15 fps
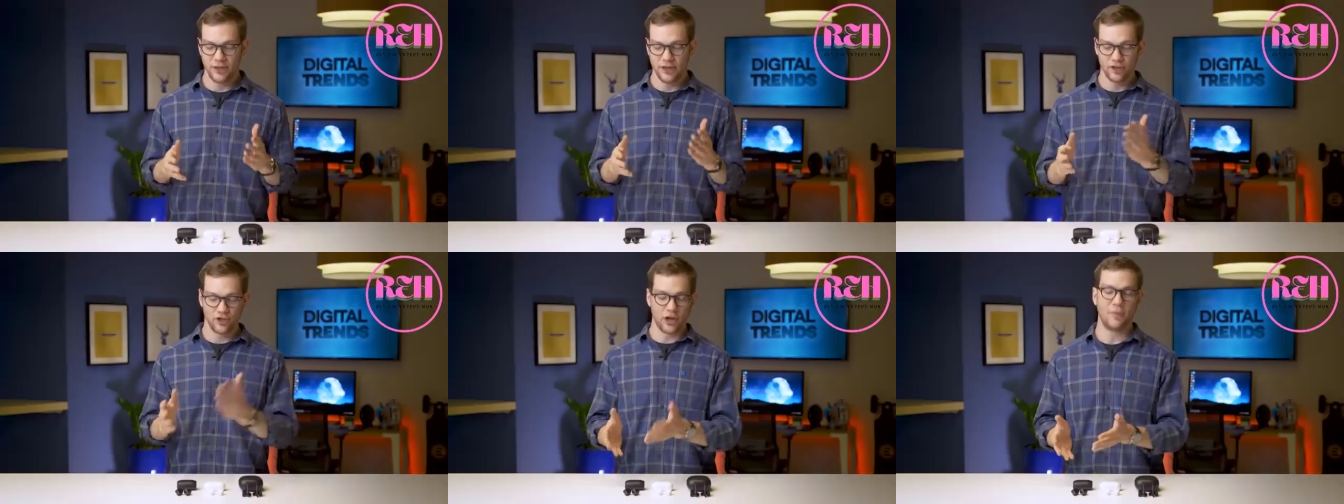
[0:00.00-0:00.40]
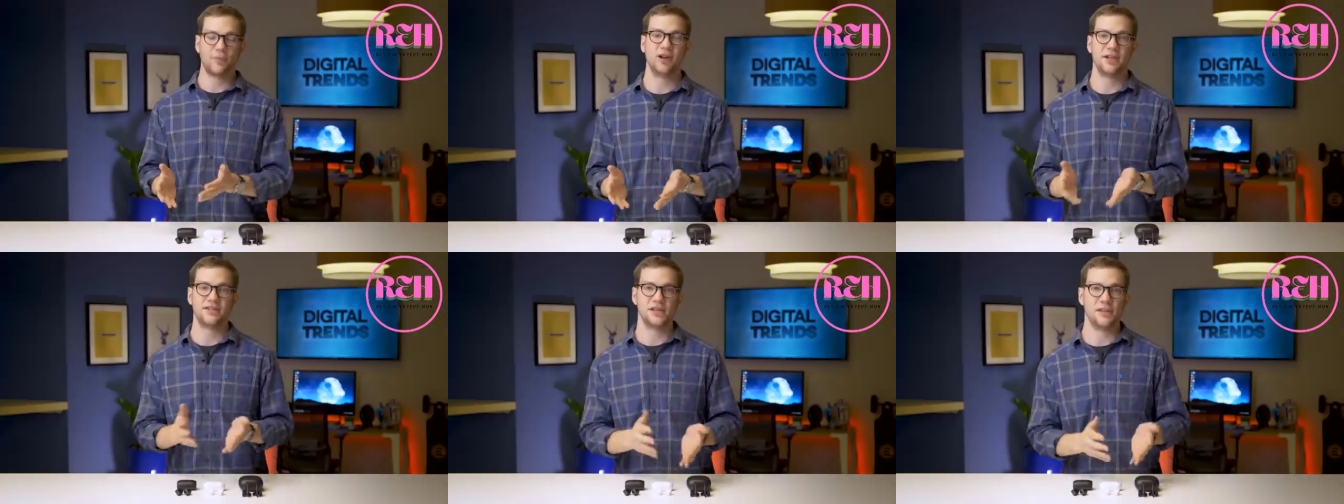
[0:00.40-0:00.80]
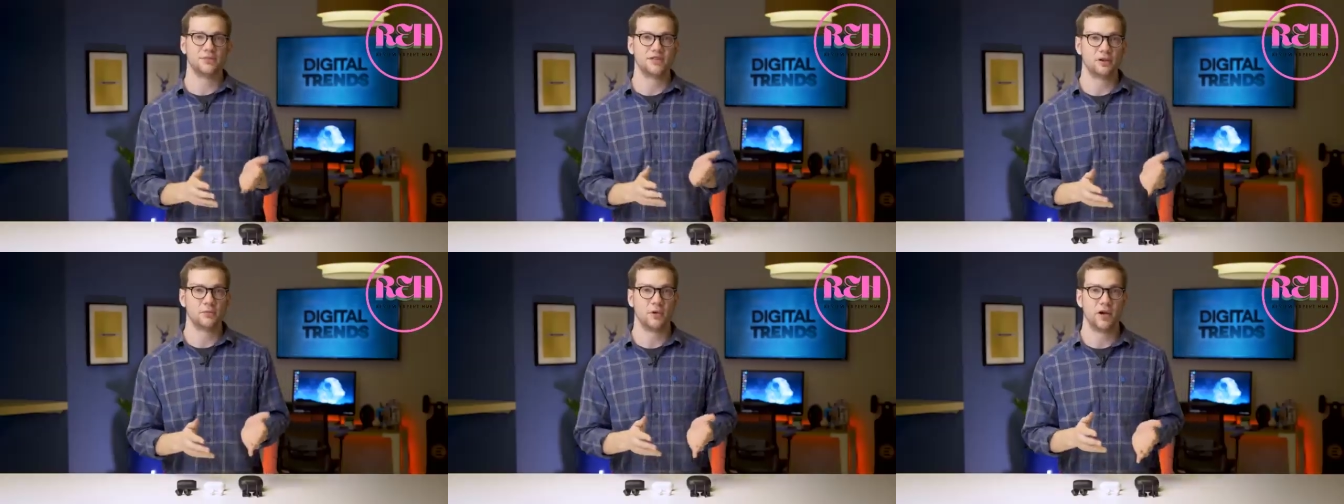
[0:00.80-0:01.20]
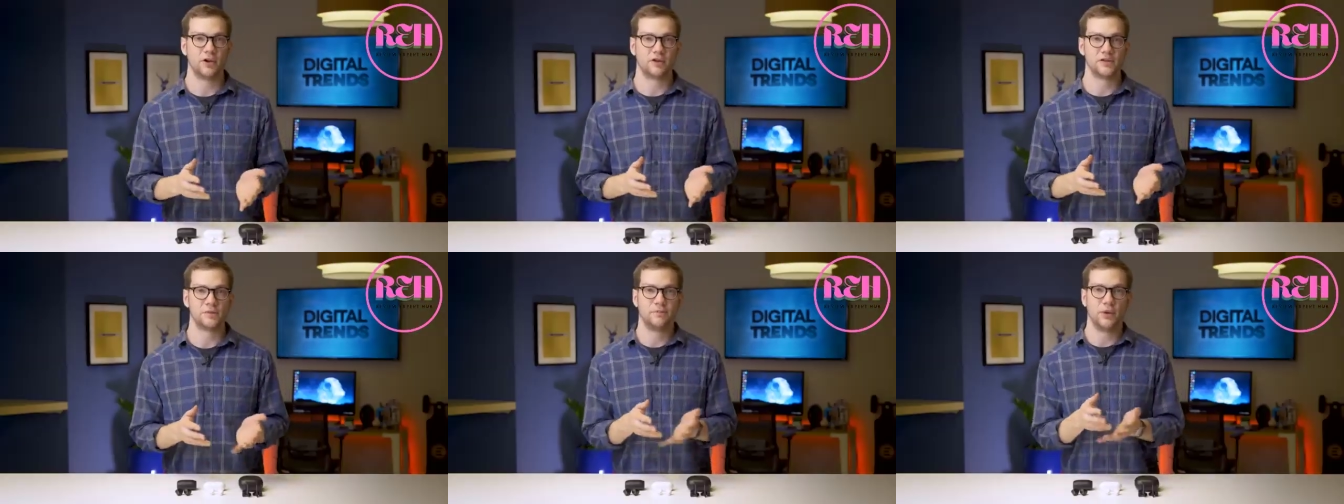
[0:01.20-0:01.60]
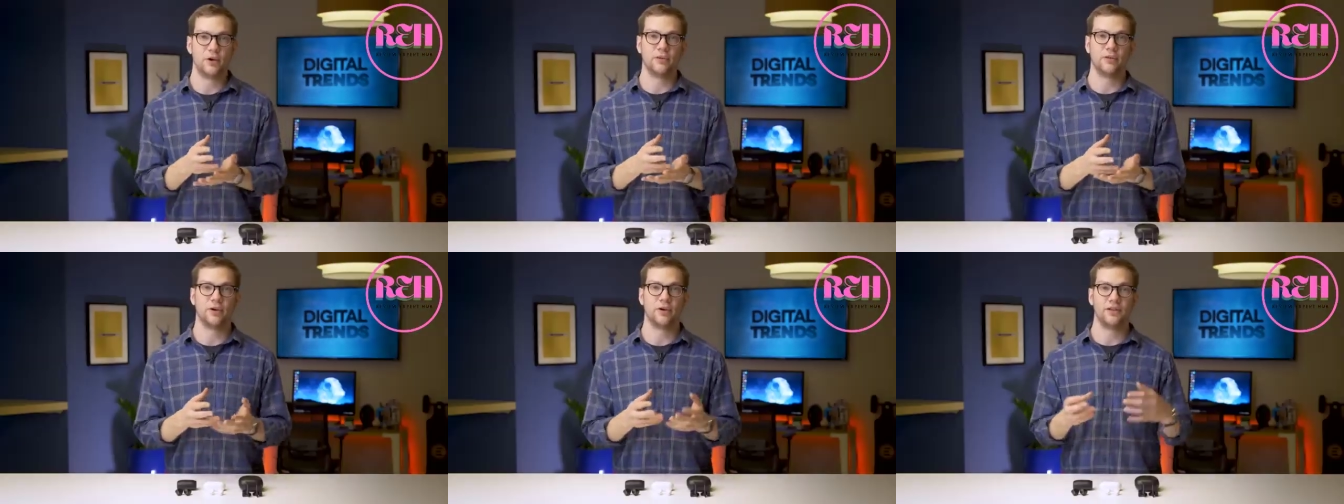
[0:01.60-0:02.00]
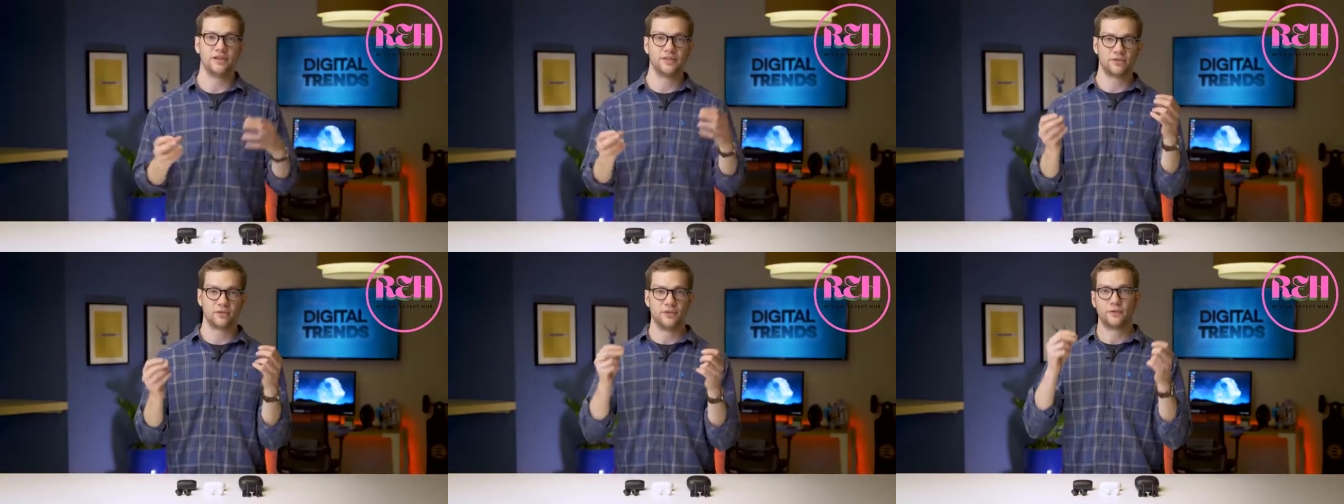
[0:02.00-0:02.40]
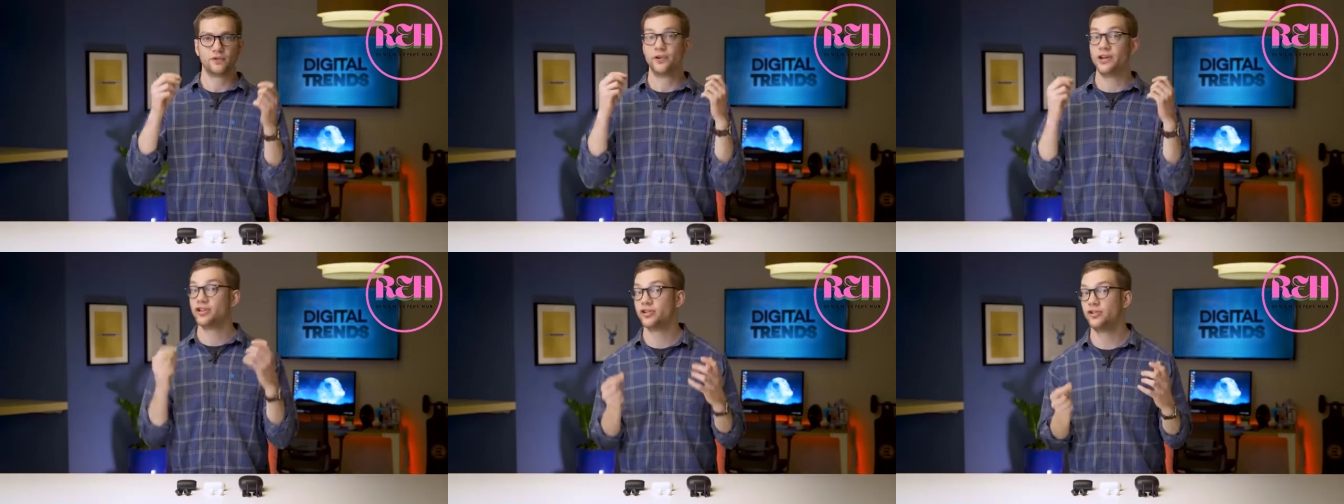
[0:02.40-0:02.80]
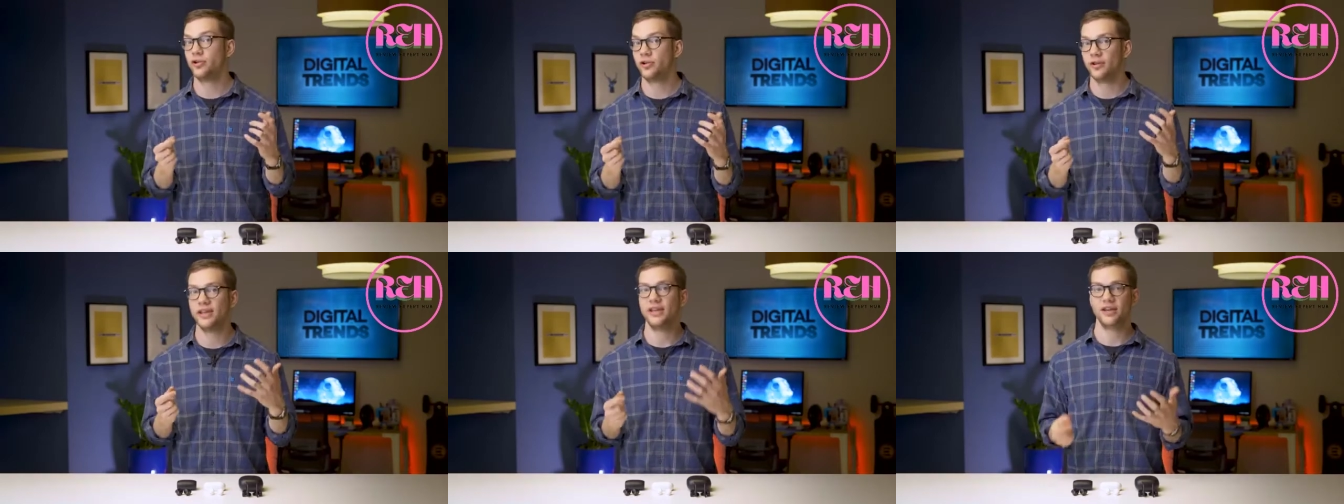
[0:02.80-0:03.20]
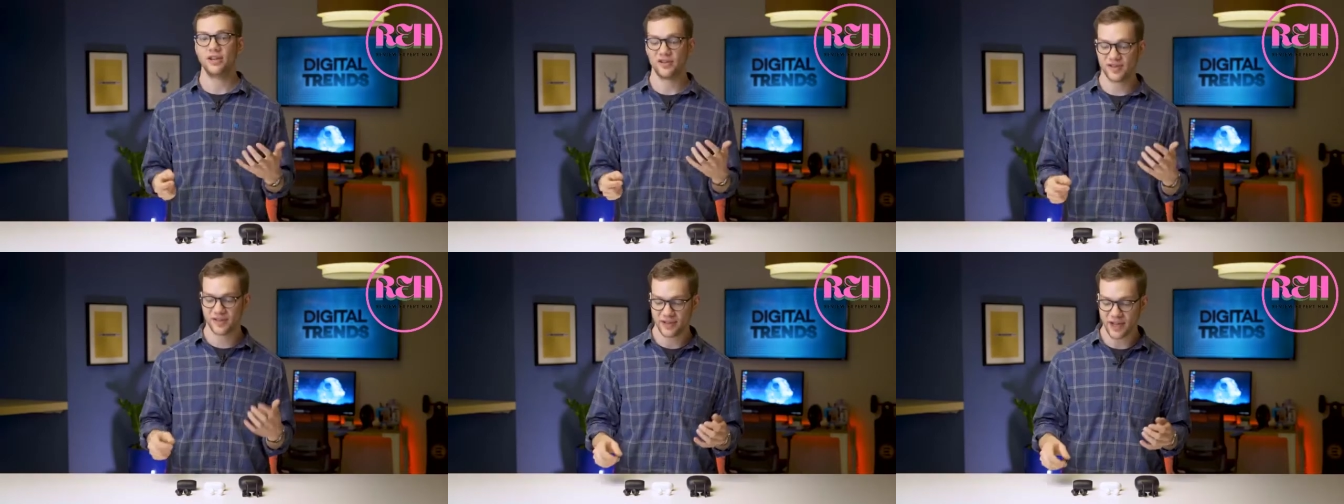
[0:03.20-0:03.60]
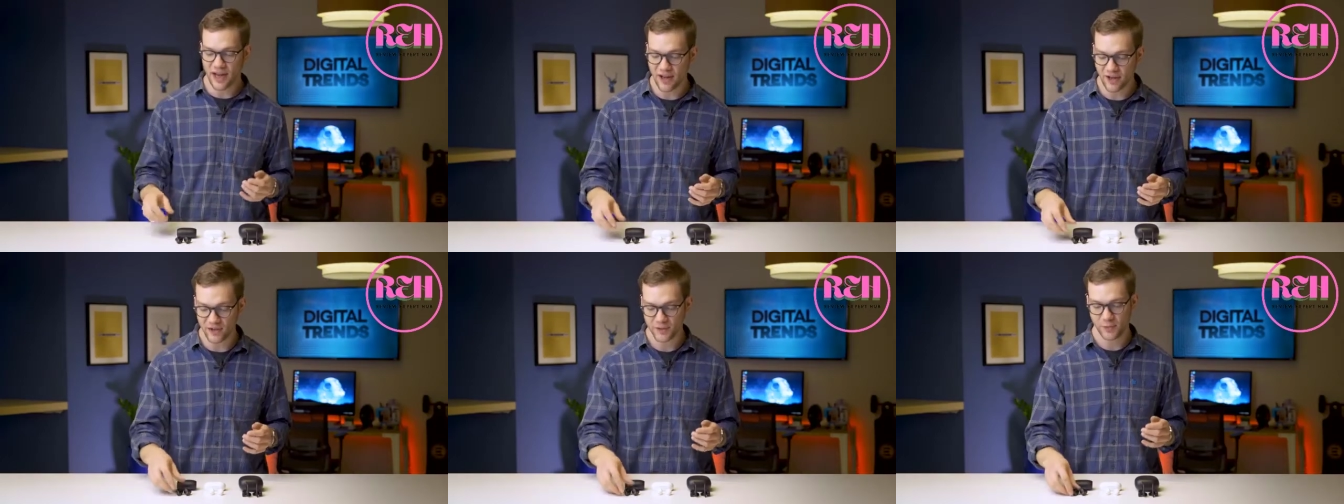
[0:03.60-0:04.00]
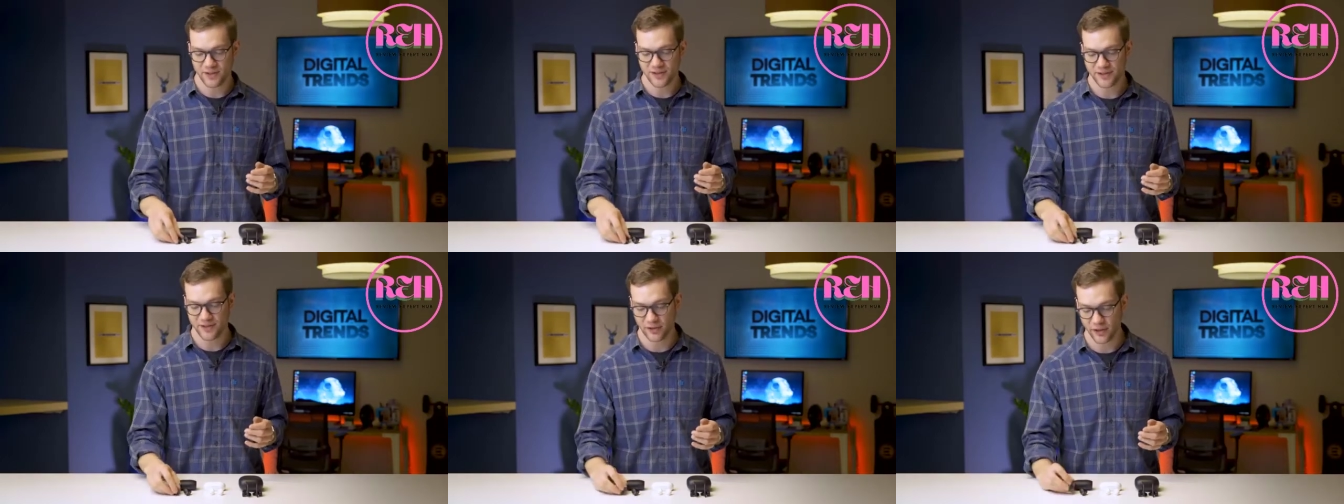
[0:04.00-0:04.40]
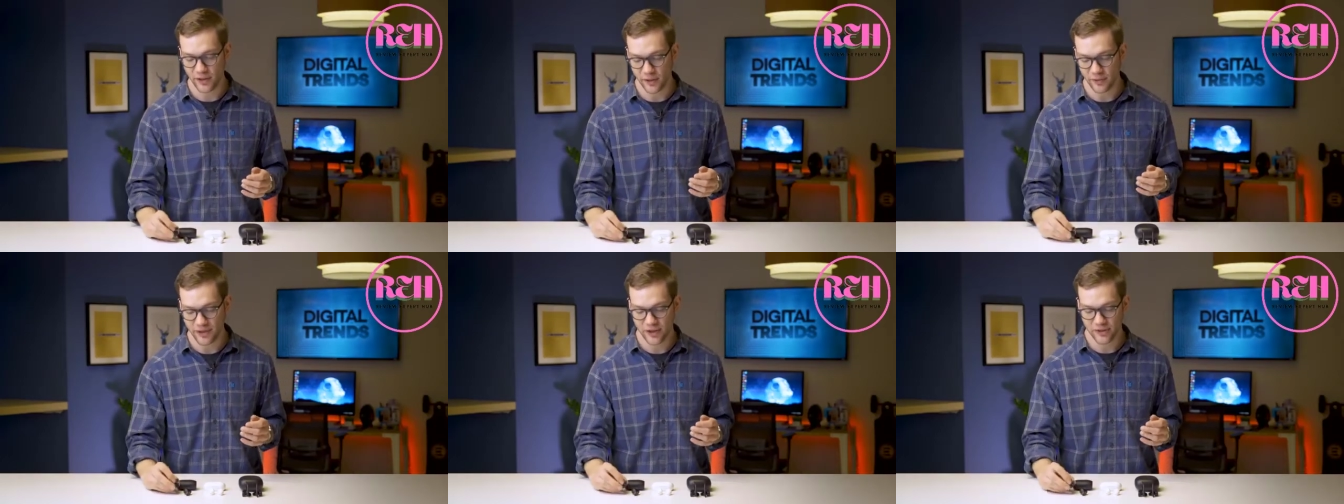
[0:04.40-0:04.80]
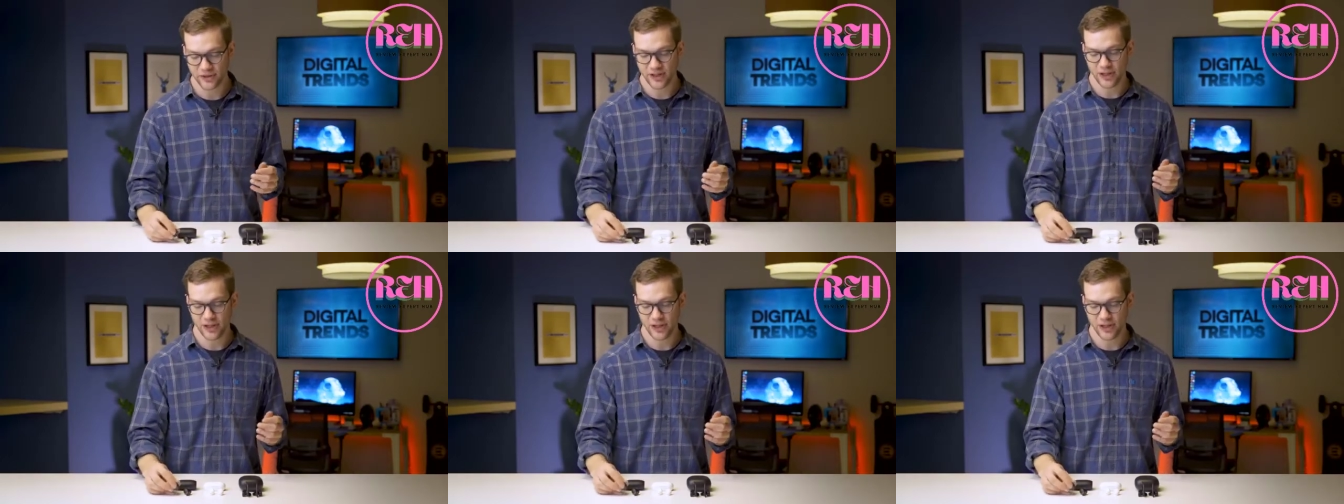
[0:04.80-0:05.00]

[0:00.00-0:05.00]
The Jabra and Samsung models both are these sort of traditional in-ear styles with silicone ear